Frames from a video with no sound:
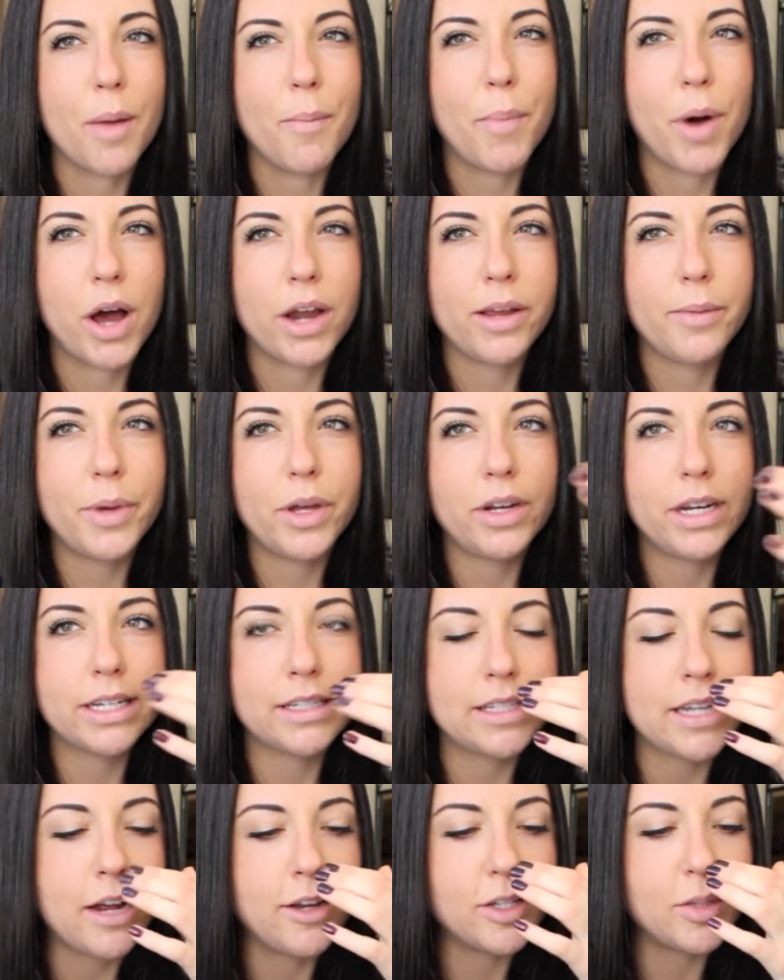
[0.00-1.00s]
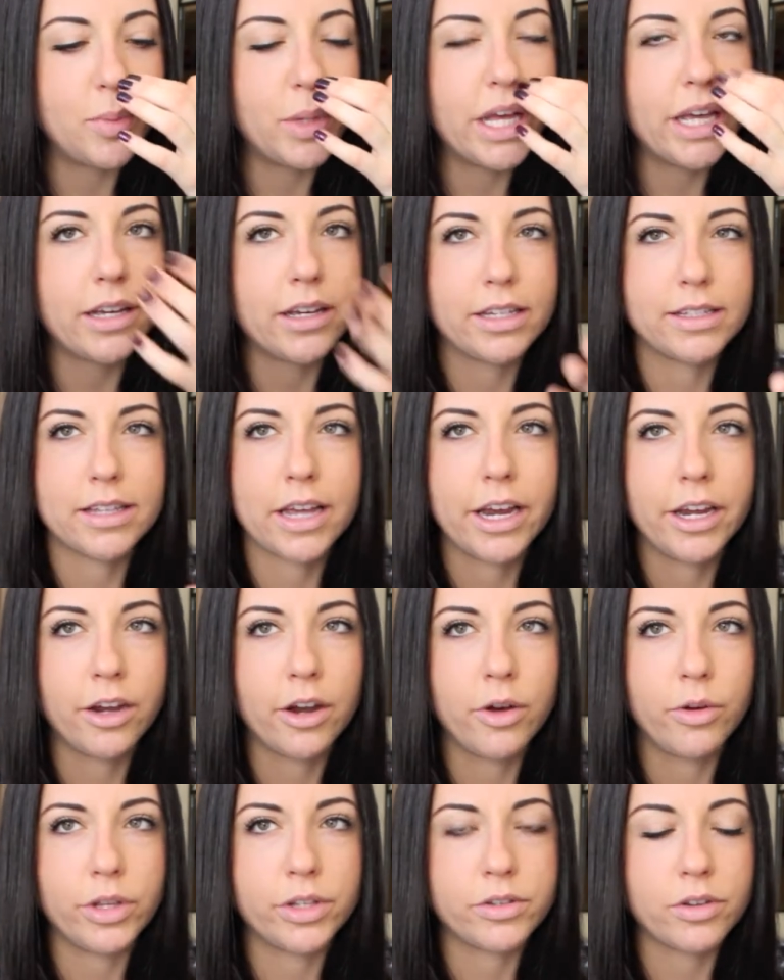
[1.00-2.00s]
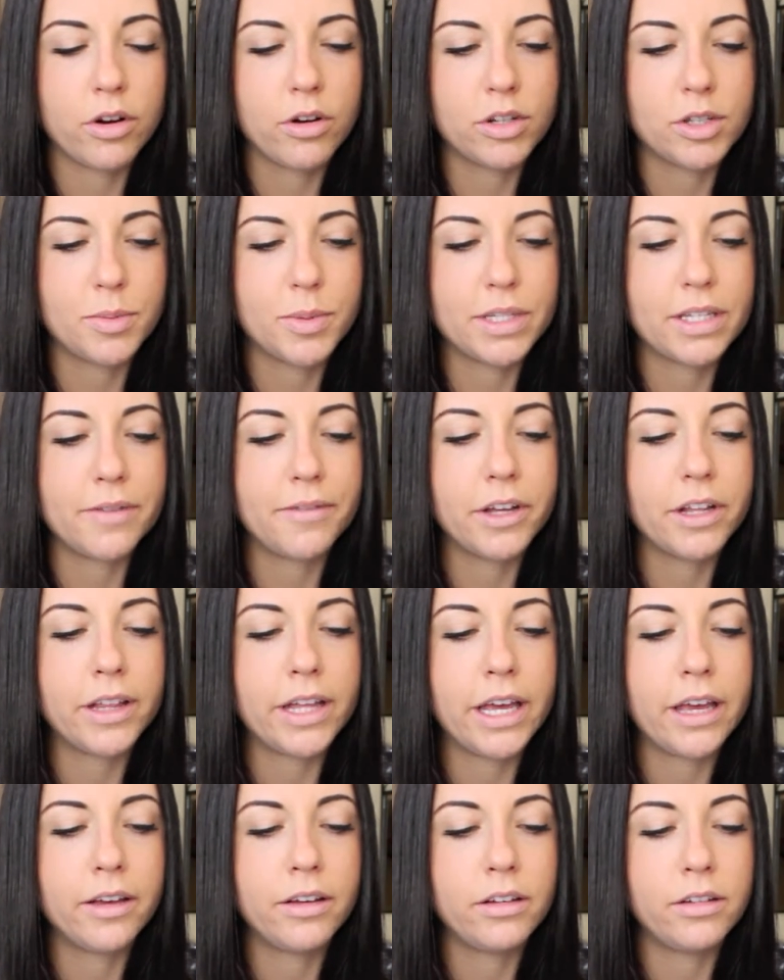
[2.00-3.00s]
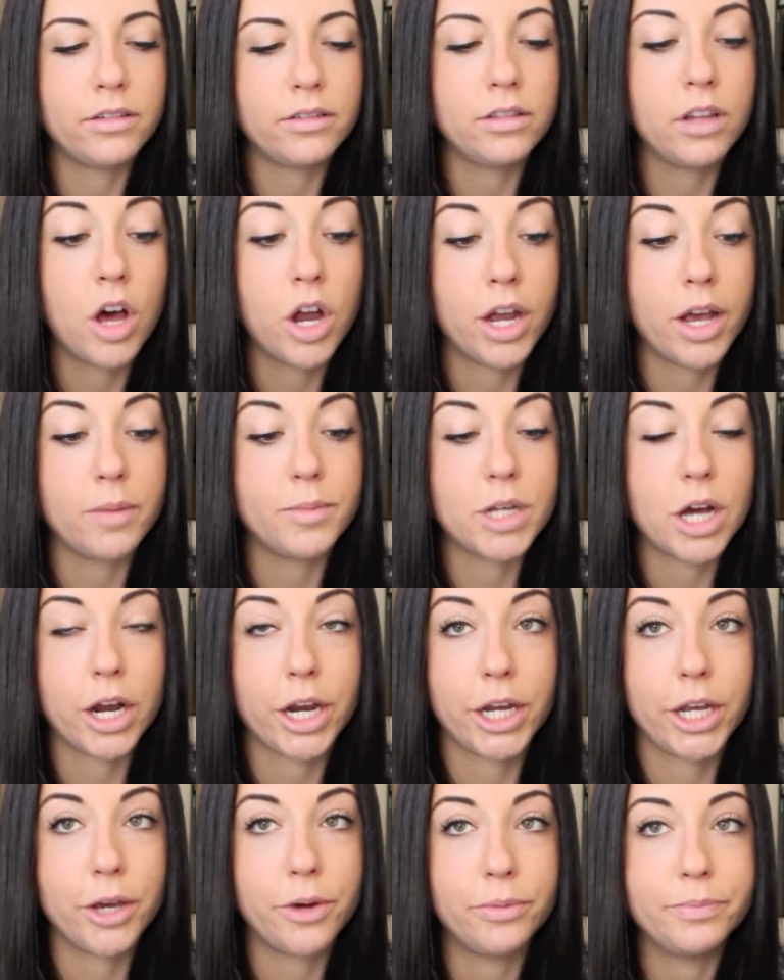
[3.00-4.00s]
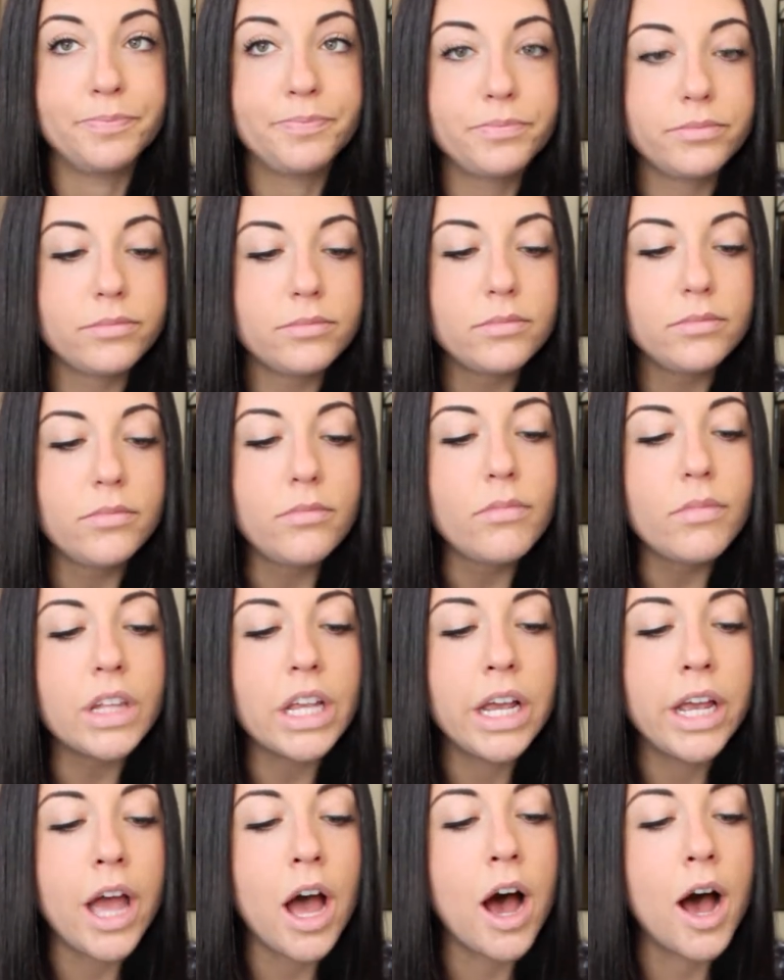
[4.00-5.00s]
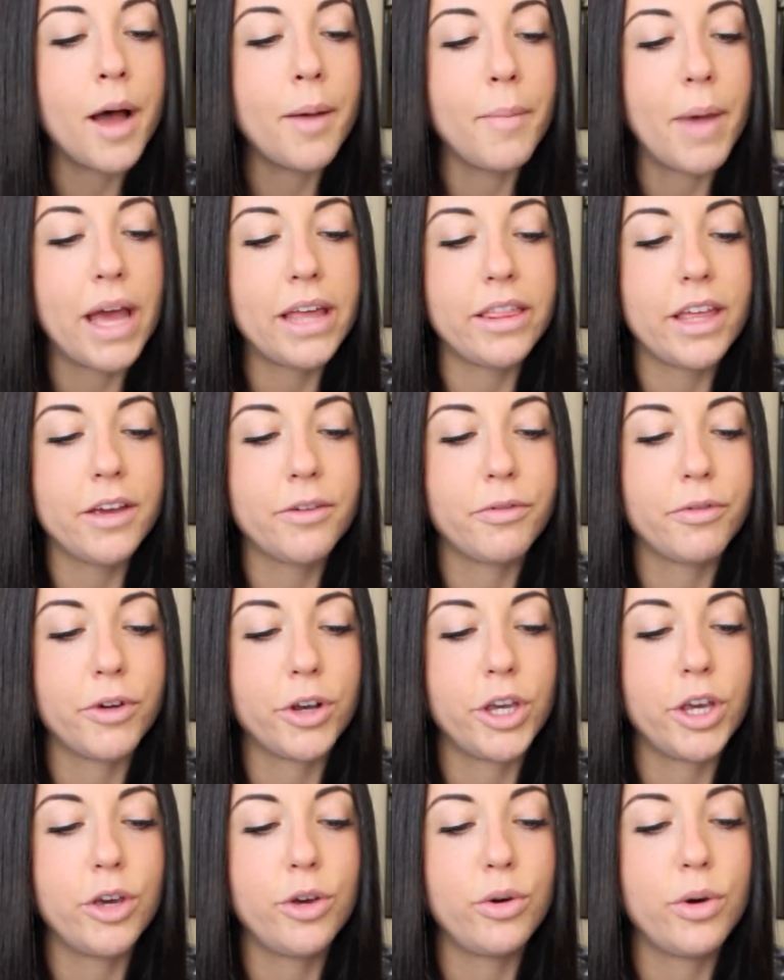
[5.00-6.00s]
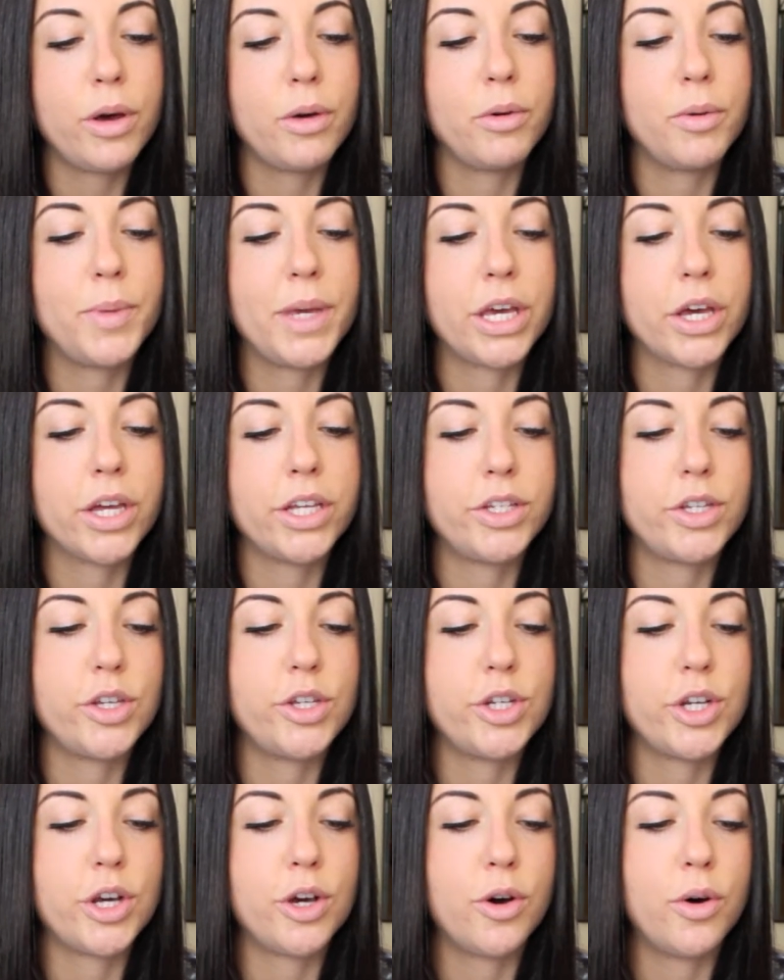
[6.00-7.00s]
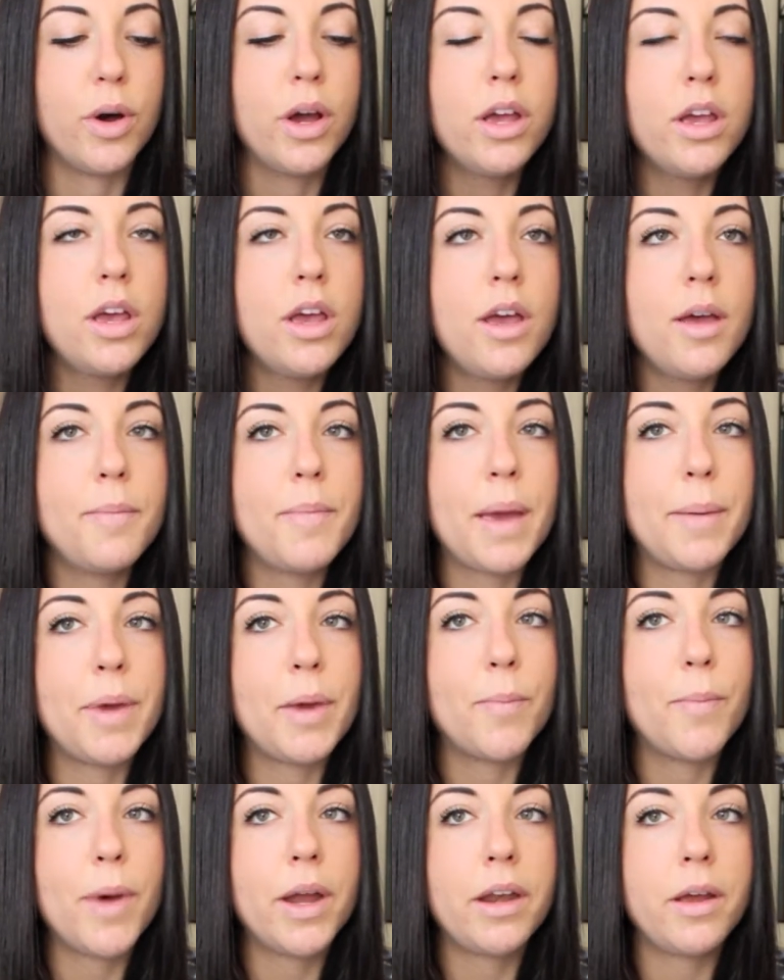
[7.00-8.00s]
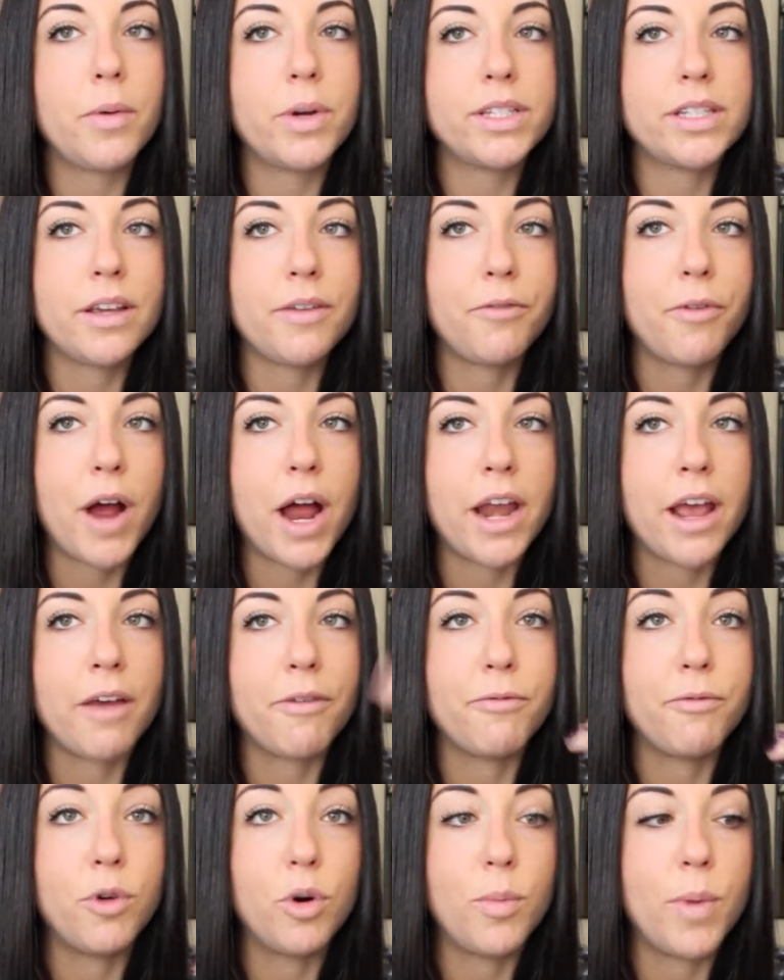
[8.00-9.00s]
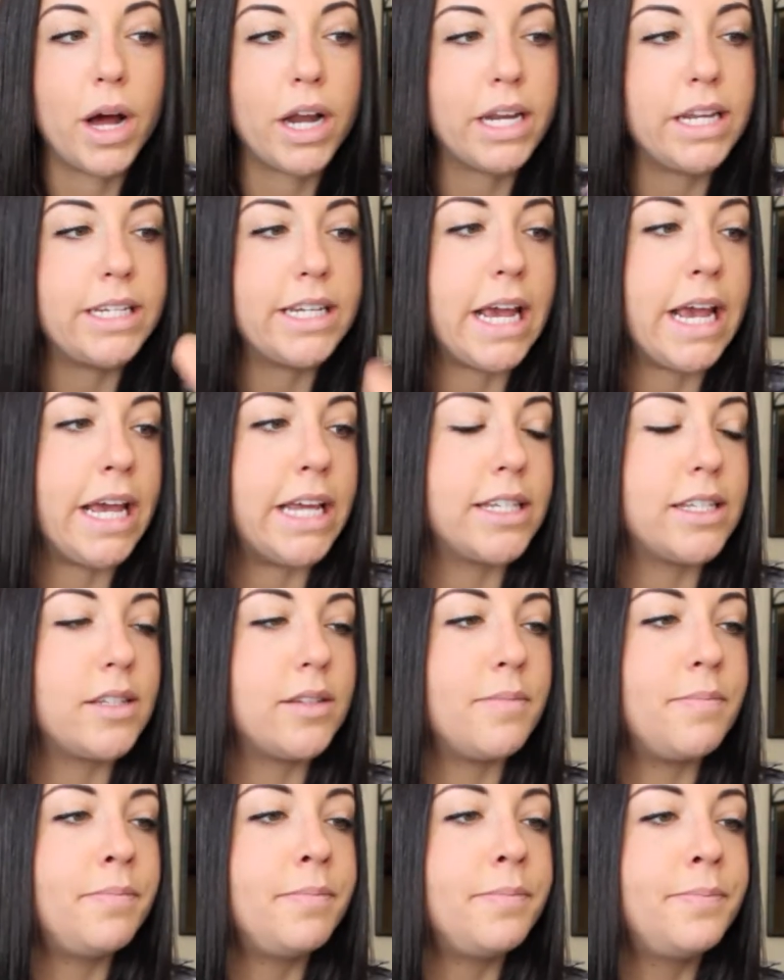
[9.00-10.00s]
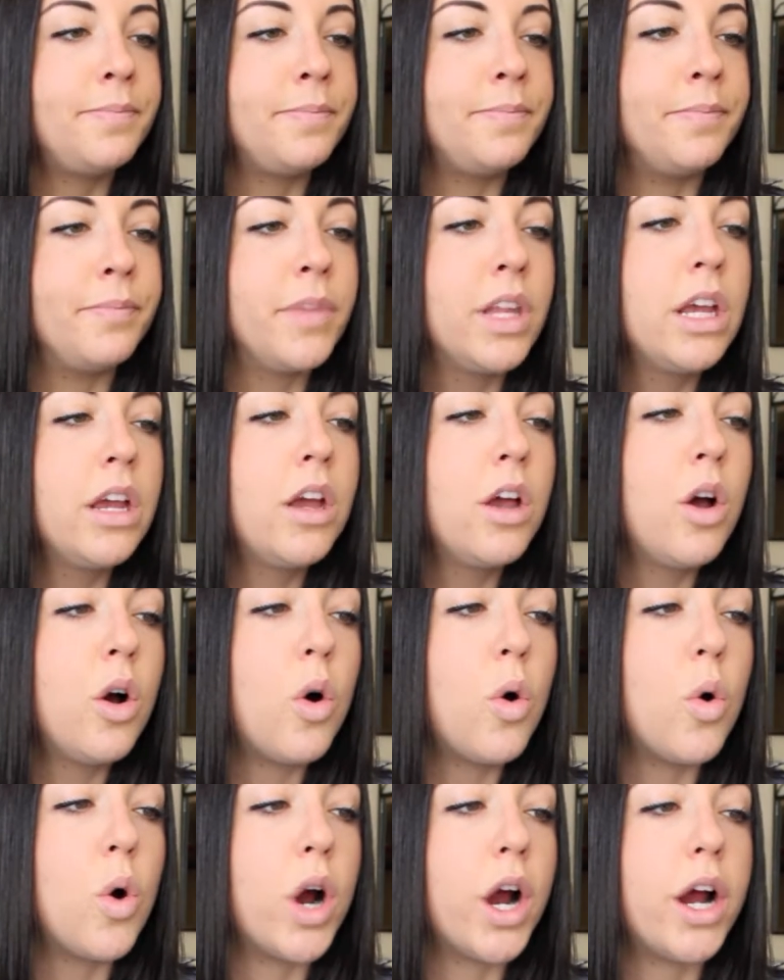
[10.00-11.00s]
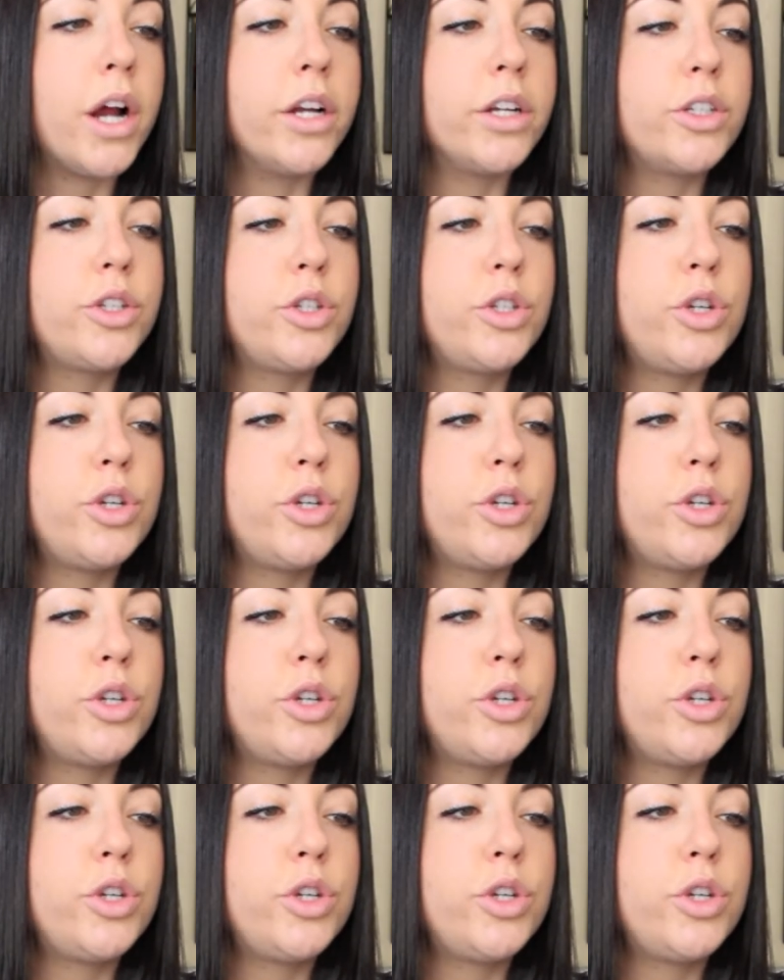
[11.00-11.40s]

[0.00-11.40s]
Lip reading: a bodybuilding style split, because I know this girl specifically. Lana, I'm talking to you. I think for you, it would be good to do maybe Monday, Wednesday, Friday, full body days, or